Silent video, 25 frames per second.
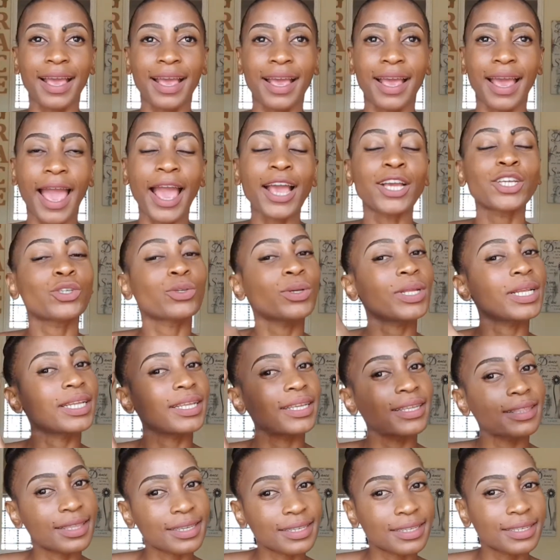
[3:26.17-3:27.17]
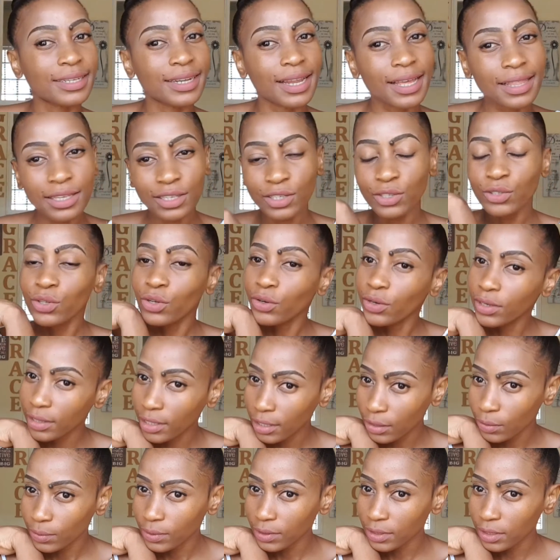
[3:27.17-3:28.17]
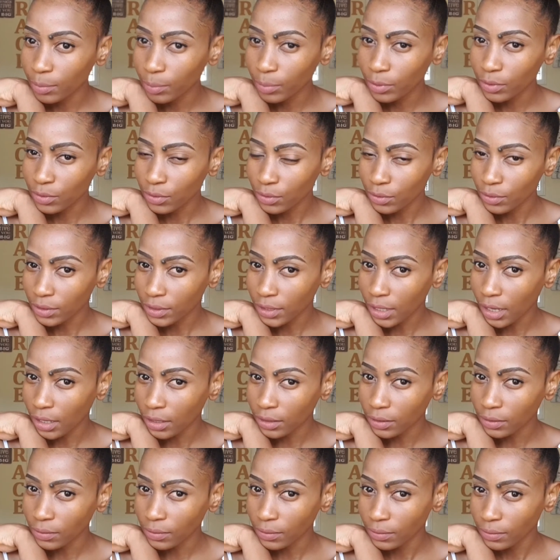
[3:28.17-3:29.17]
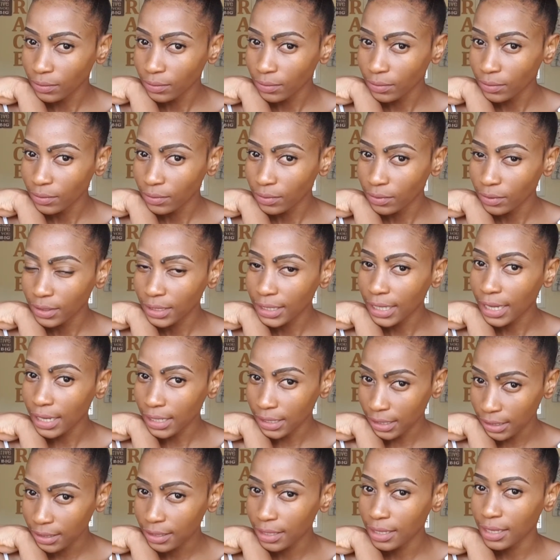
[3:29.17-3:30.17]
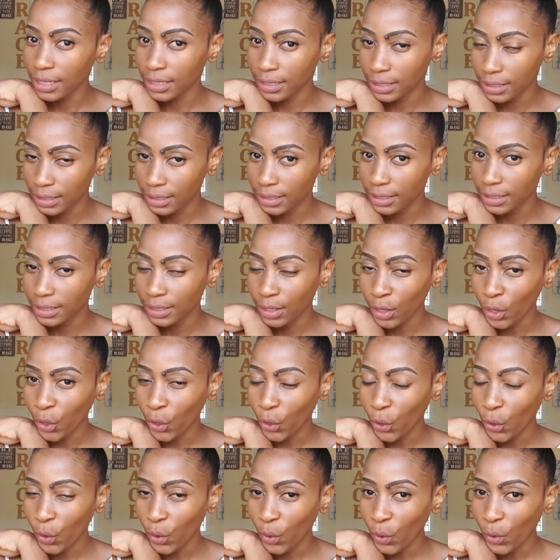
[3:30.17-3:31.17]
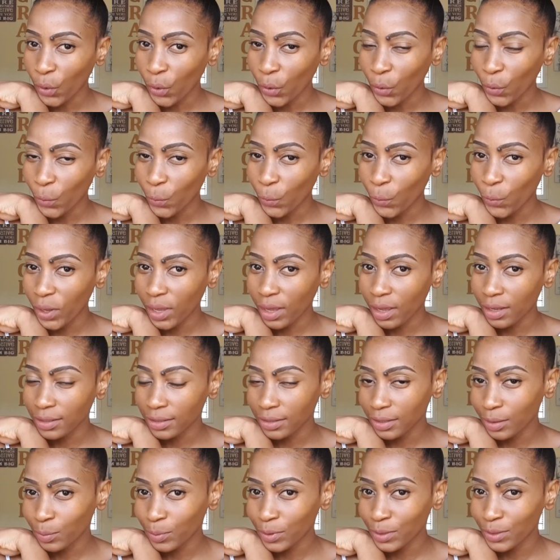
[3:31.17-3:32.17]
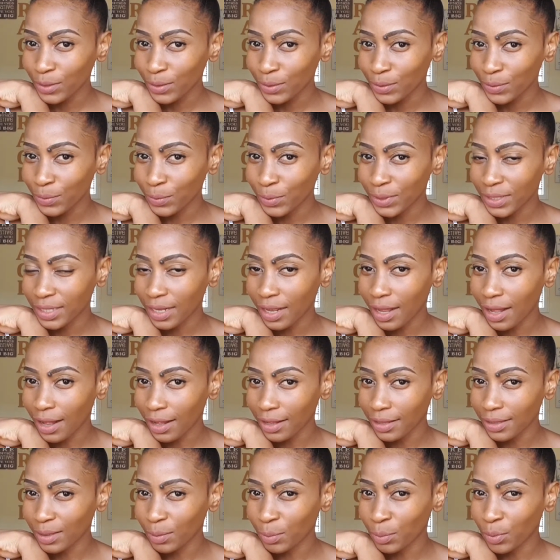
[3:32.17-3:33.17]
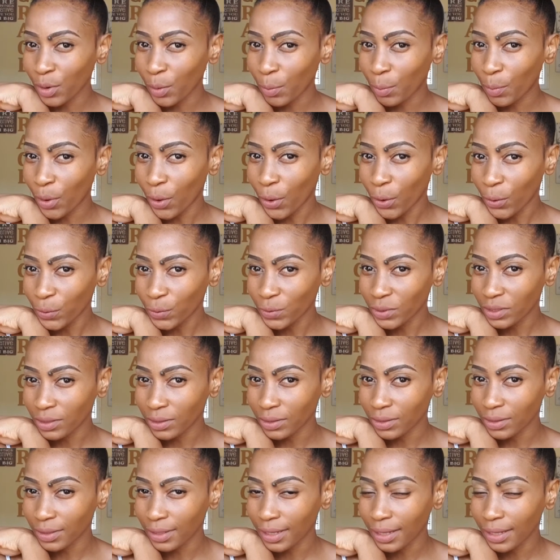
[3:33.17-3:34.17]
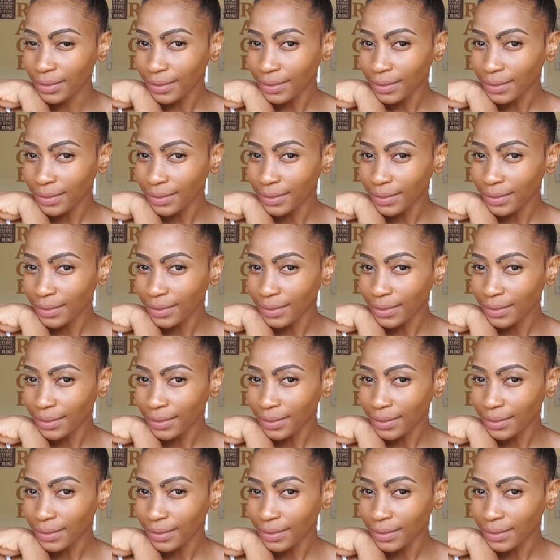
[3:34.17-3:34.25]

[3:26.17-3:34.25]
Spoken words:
actually, there's another story that we're supposed to tell. Yes, there is. We are supposed to tell the proposal.